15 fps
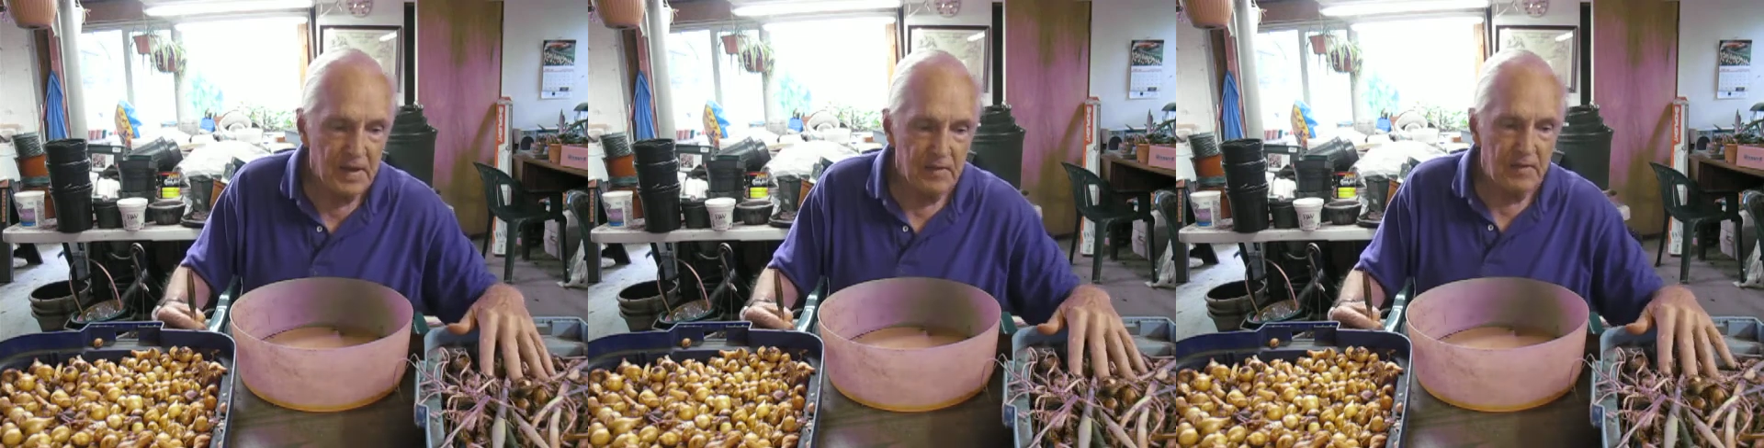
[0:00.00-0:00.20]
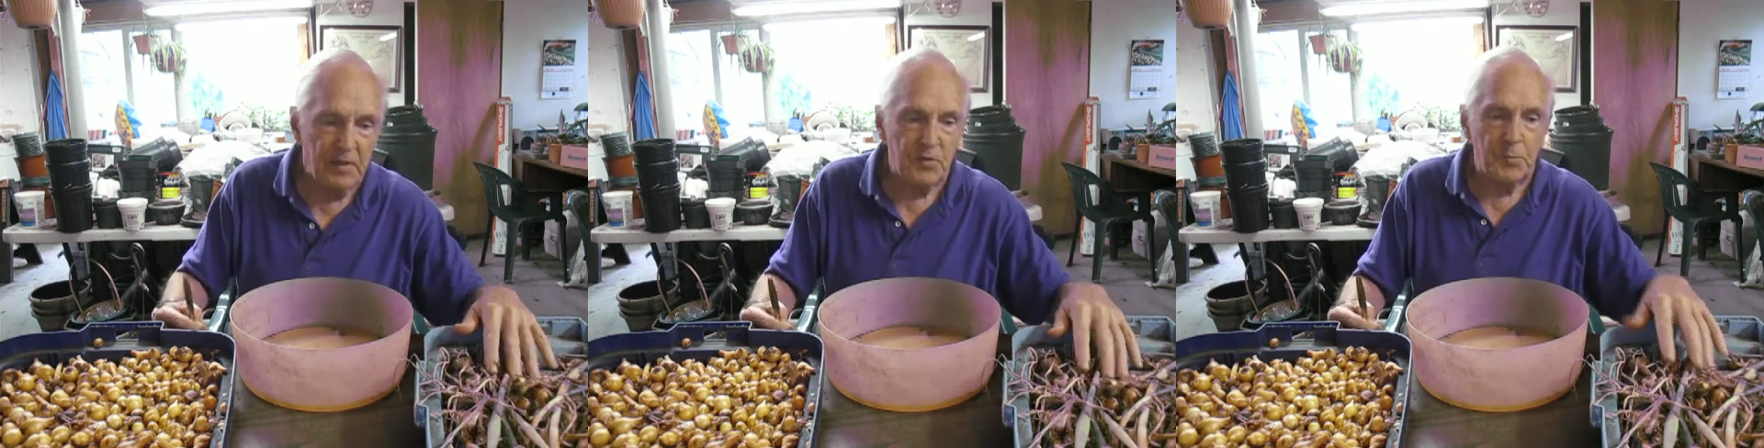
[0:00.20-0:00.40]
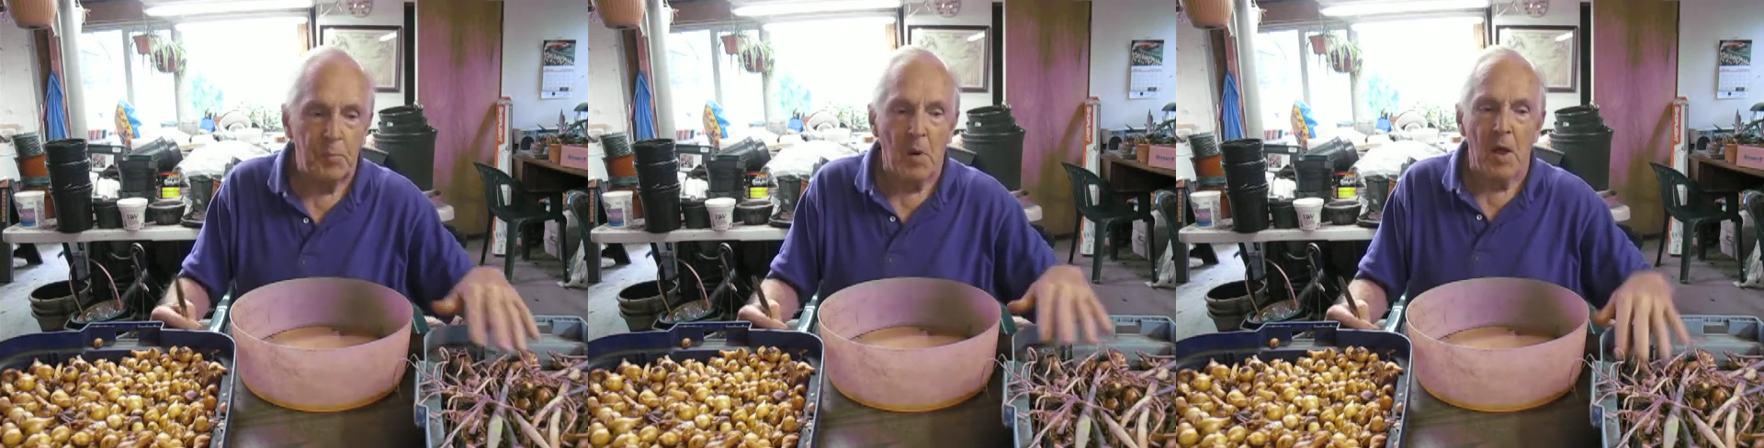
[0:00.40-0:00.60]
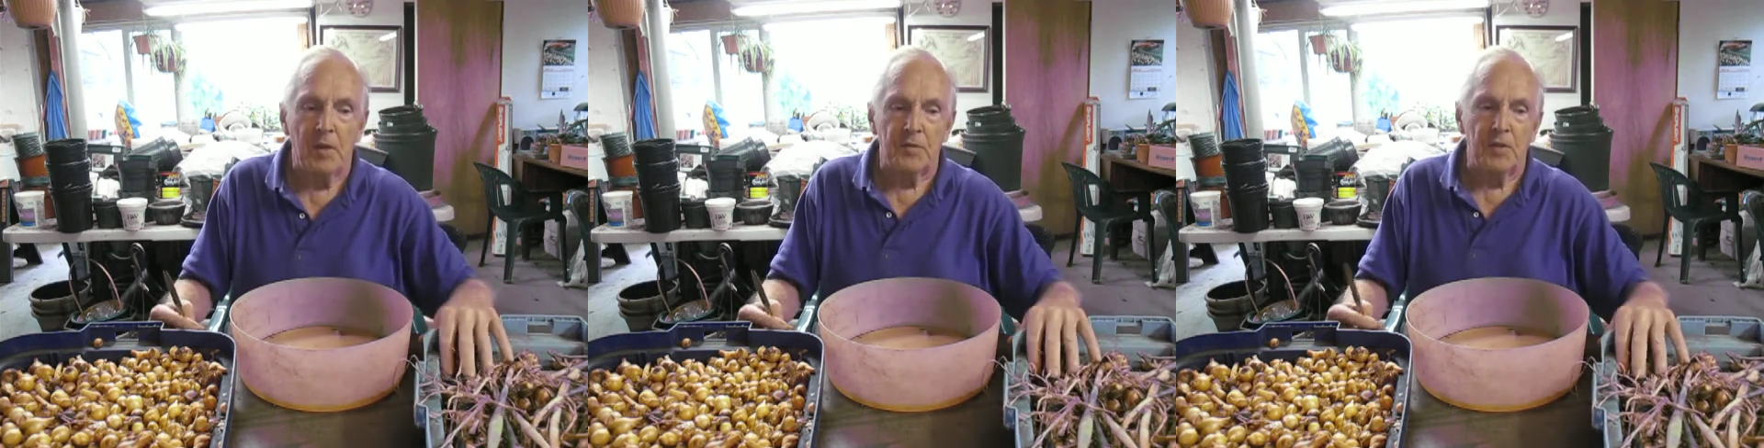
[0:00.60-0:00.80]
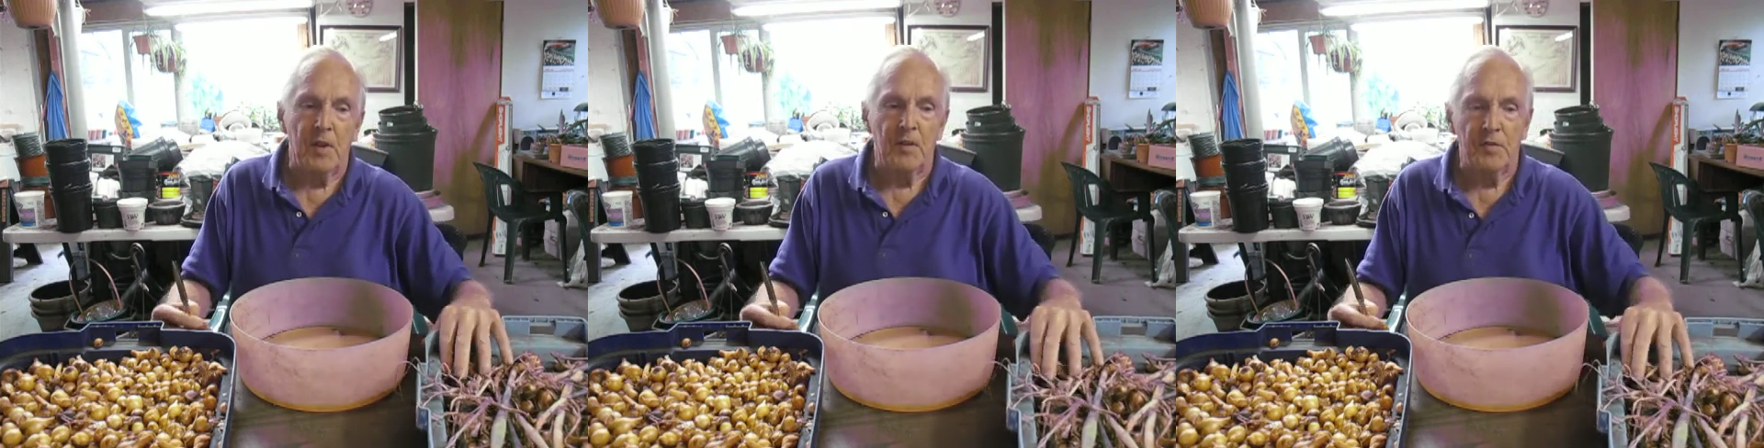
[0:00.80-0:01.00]
This
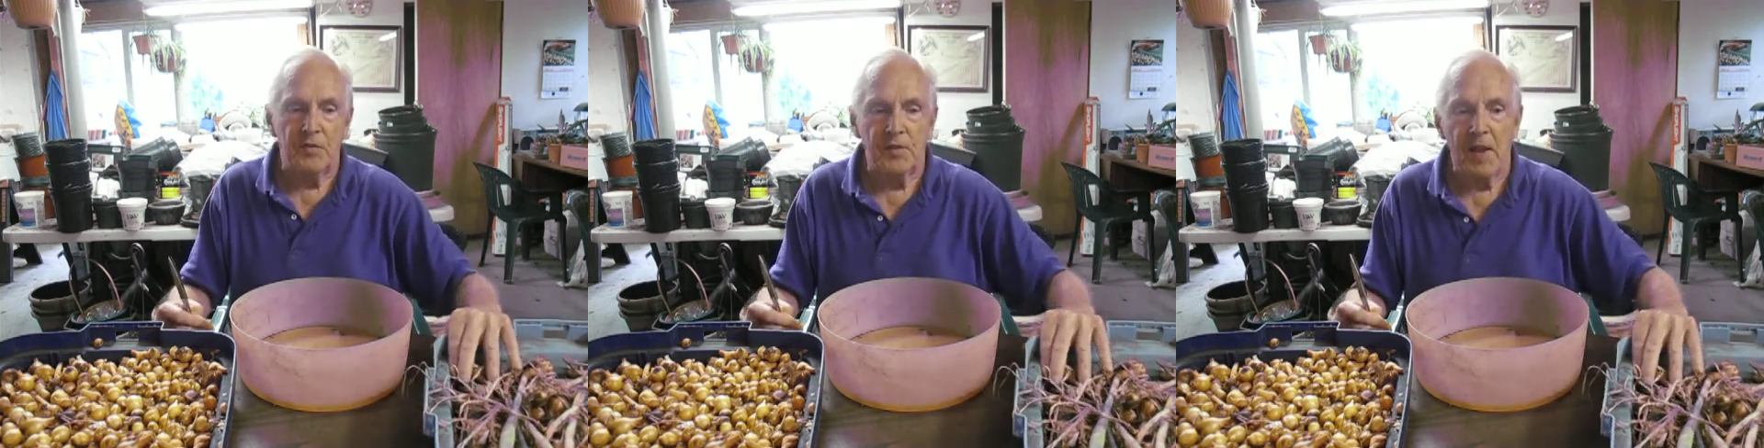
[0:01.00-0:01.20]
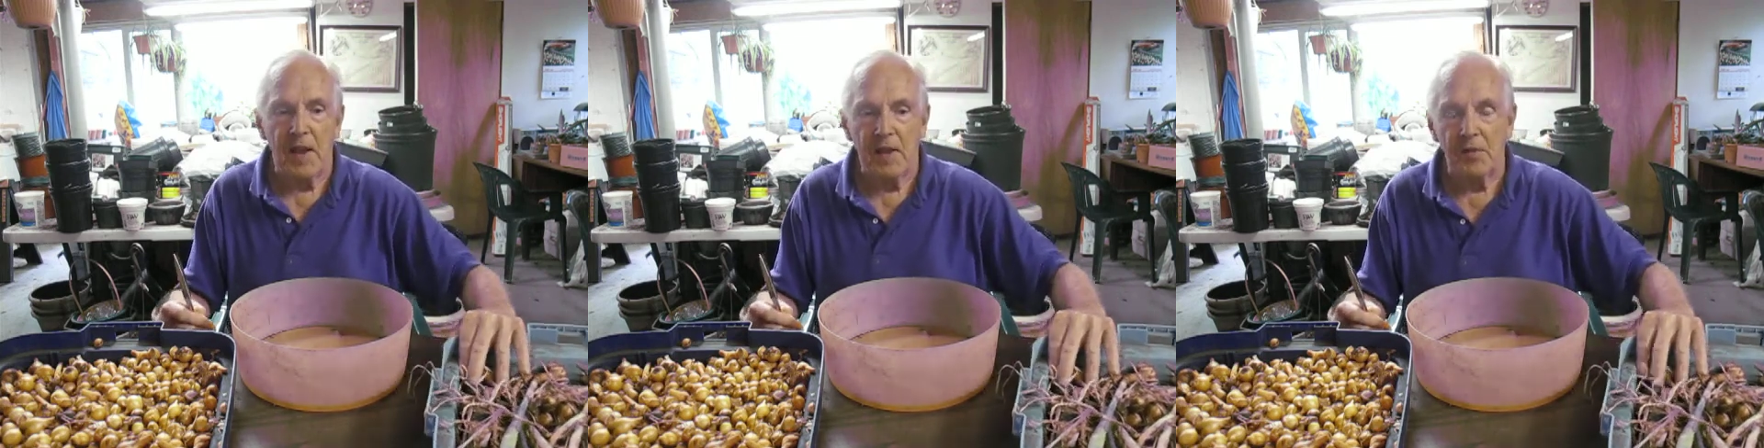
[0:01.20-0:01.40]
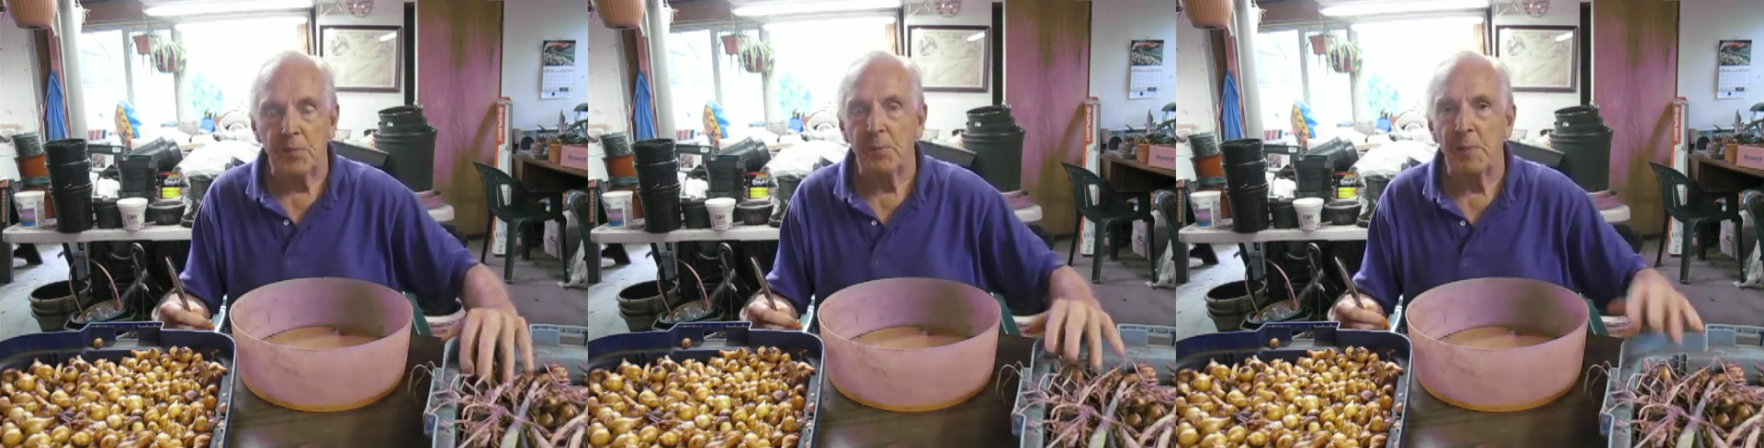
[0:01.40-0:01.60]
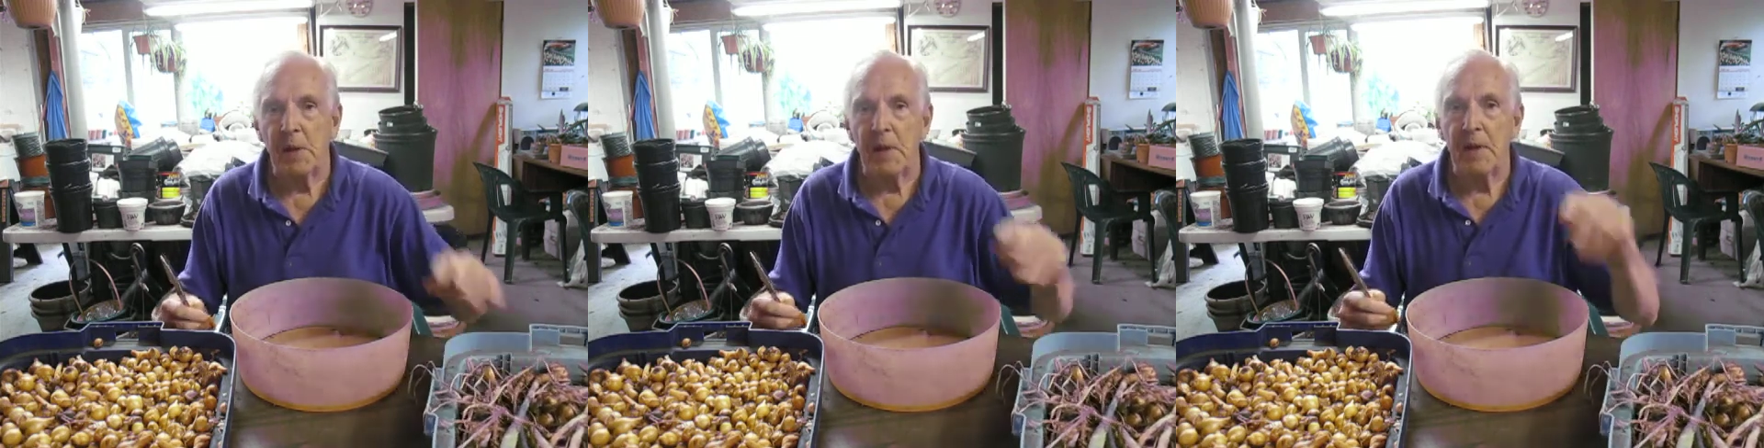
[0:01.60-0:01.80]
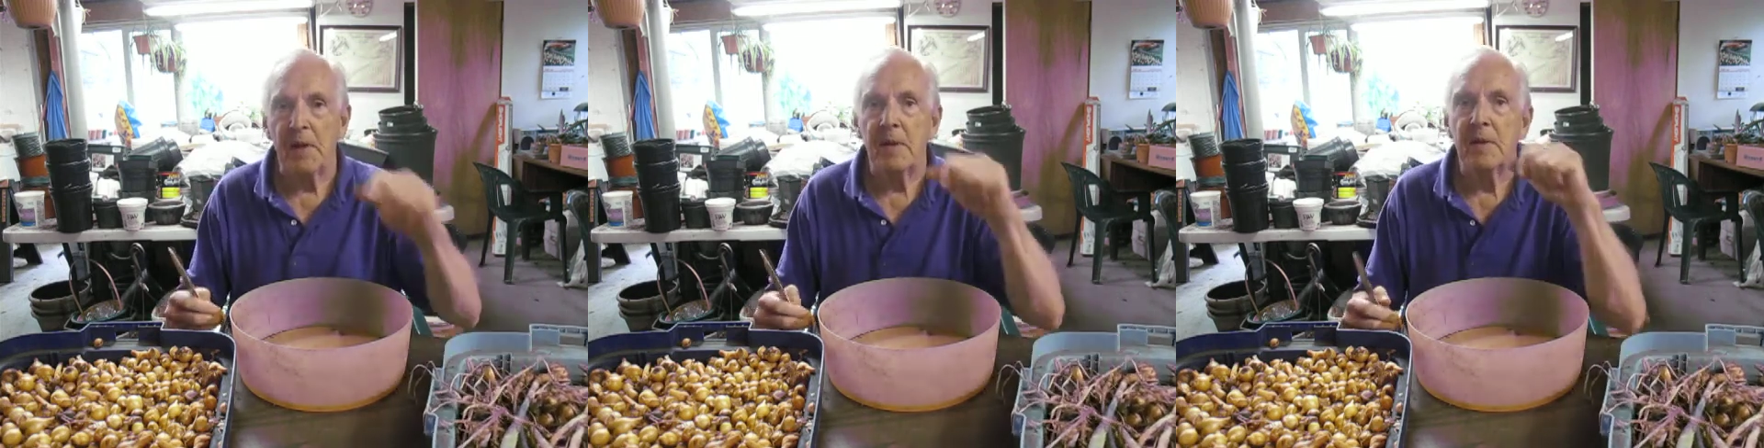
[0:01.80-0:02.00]
process takes
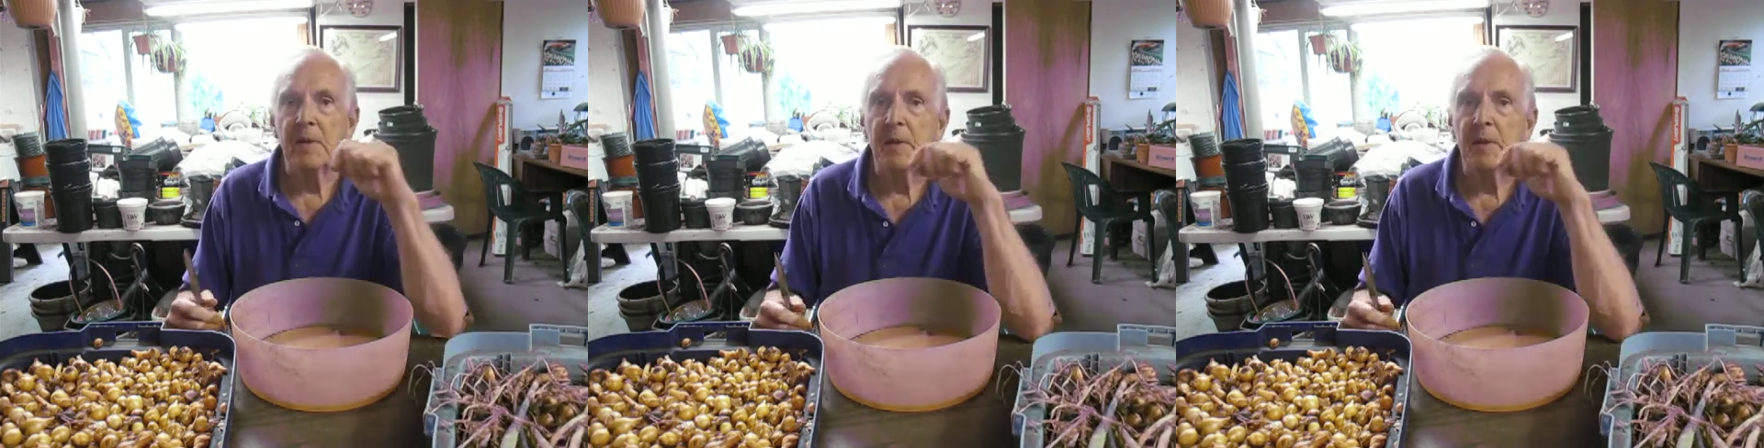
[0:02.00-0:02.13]
me